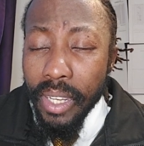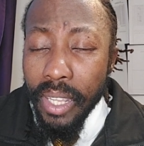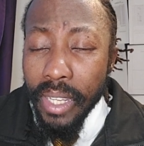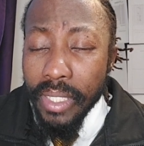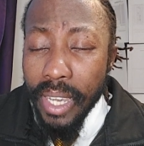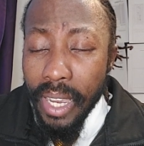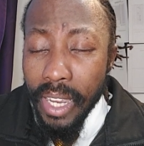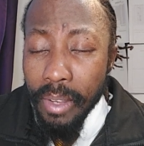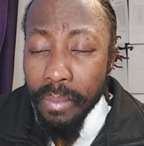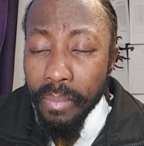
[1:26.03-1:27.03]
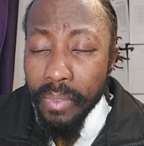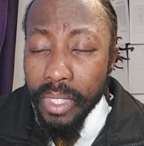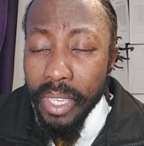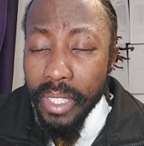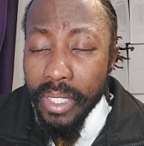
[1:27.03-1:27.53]
that time
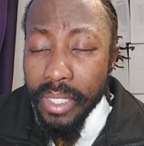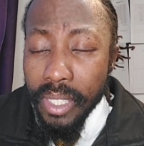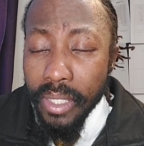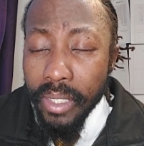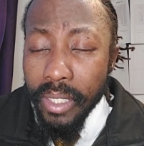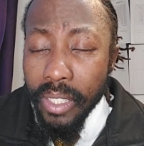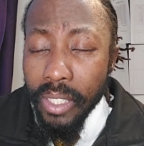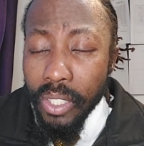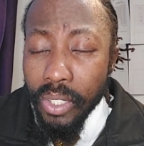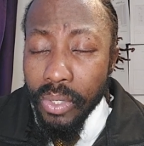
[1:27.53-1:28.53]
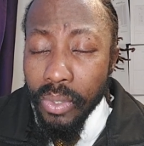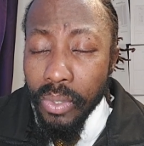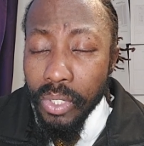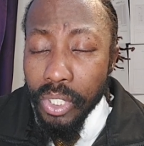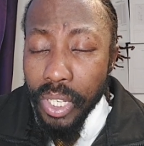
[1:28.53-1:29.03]
yet still
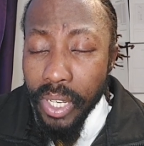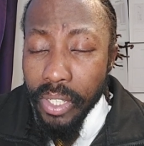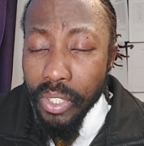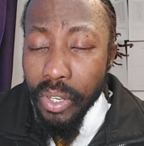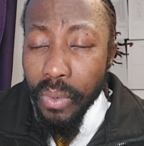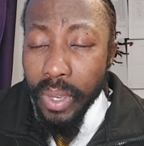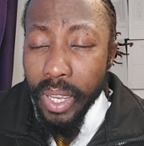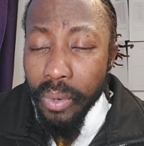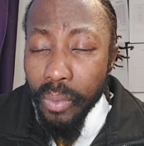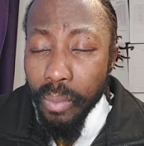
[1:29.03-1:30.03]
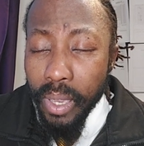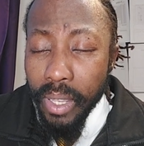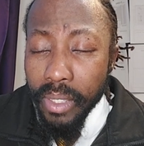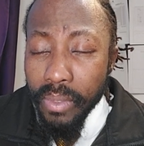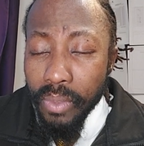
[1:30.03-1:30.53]
to change our way,
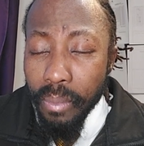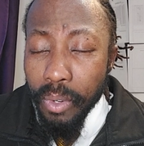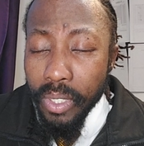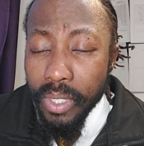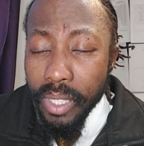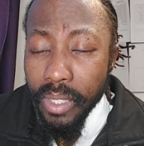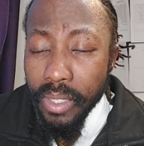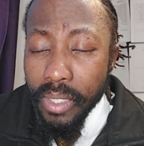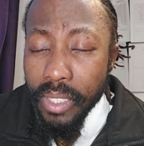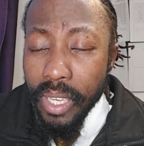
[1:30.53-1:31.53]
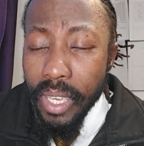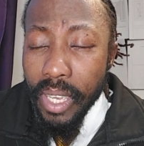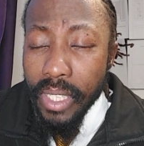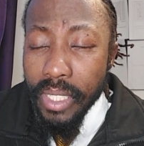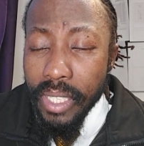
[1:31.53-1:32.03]
repent from our sins,
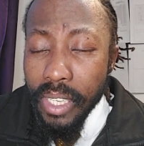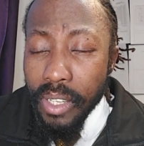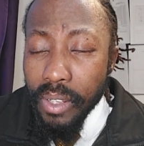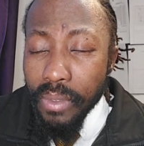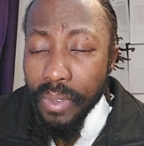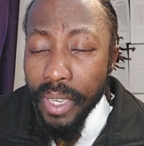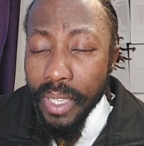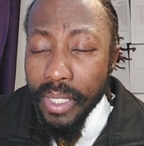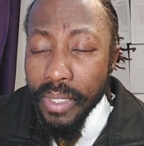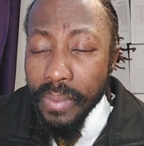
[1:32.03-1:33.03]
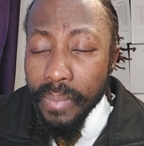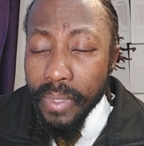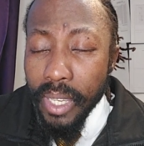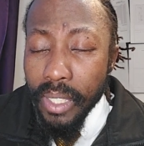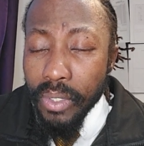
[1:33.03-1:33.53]
seek your face,
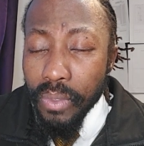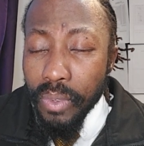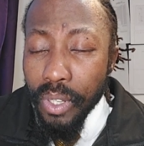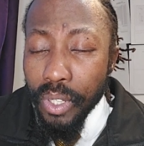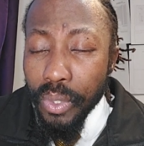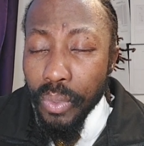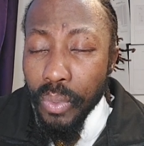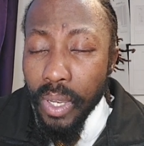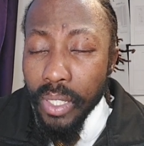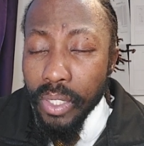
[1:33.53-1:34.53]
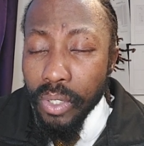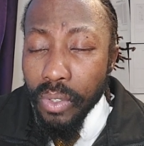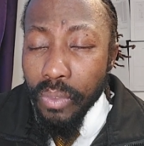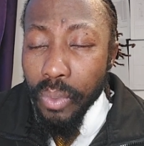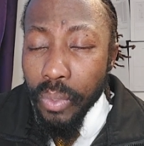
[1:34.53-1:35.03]
and to follow you and to
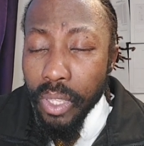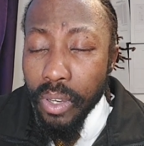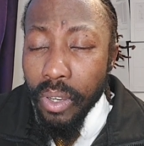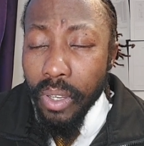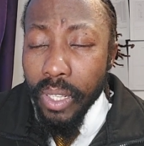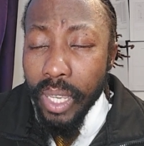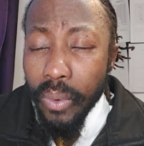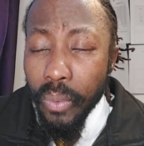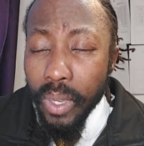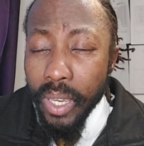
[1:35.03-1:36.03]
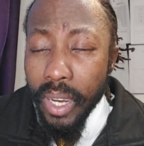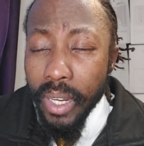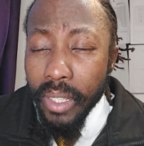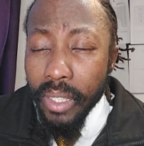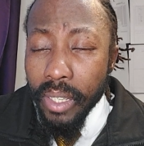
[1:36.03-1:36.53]
love you with all that we
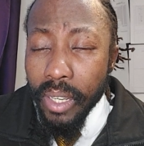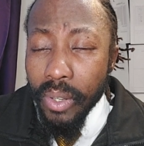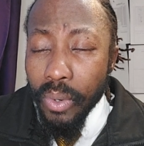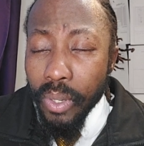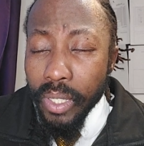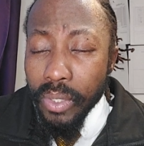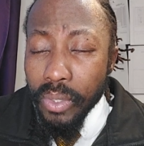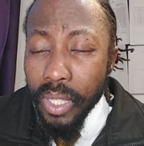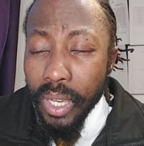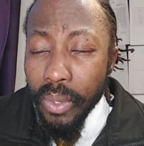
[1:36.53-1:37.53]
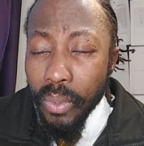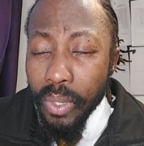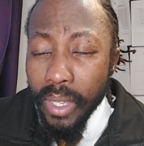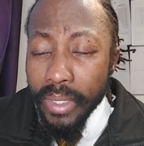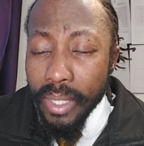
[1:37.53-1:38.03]
are, according to thy
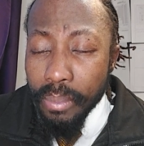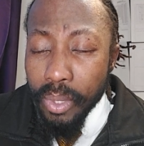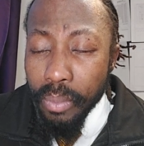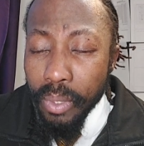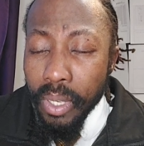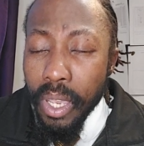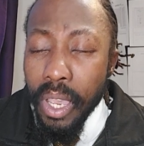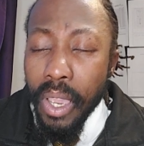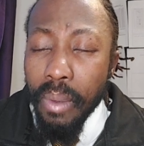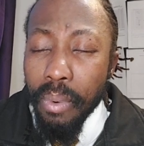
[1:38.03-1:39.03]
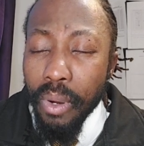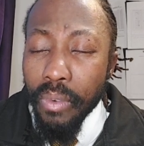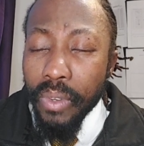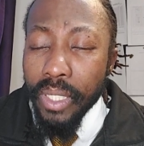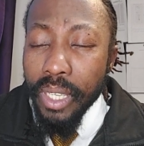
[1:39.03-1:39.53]
good, acceptable,
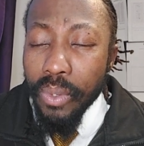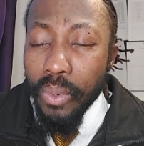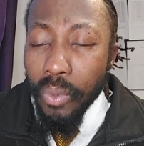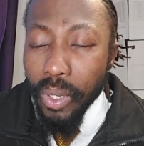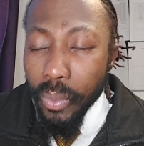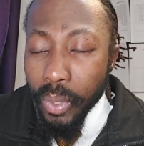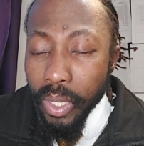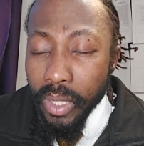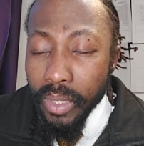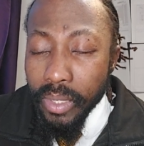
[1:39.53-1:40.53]
perfect, and holy will.